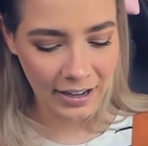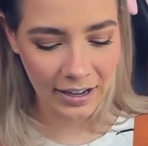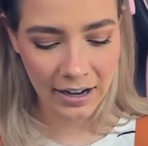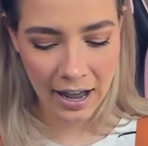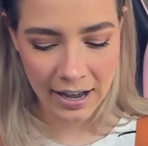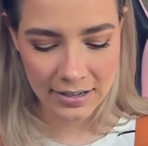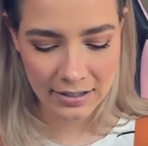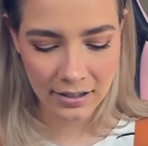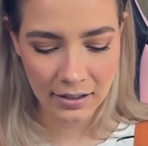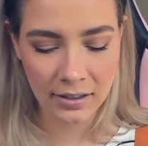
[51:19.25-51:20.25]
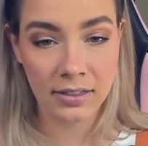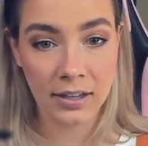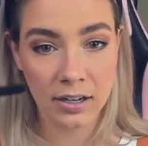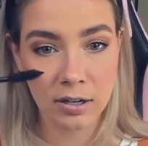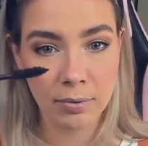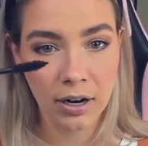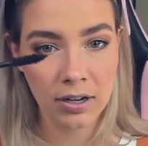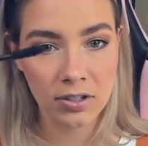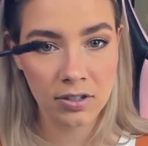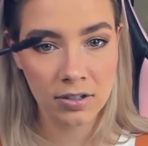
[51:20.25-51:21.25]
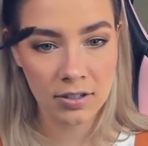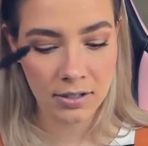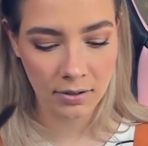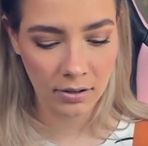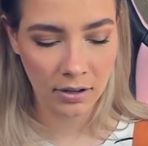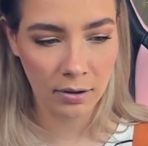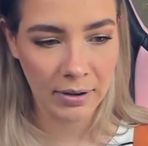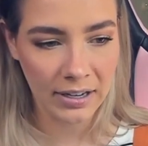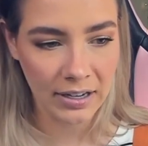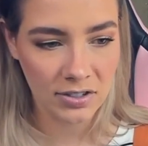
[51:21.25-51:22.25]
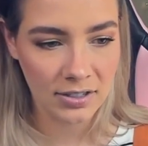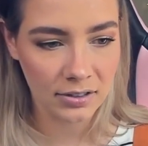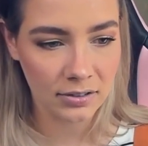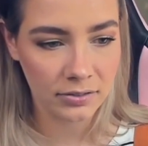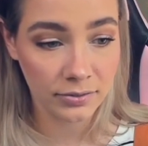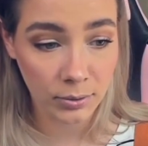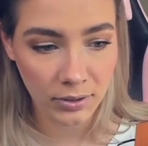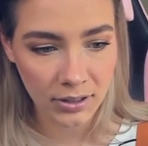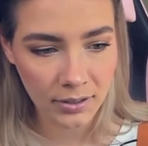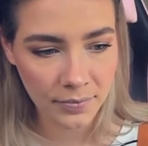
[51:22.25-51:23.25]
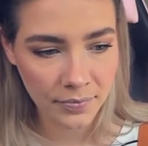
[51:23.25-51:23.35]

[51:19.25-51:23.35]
And it has the thicker brush, so it'll help my lashes look a little fuller.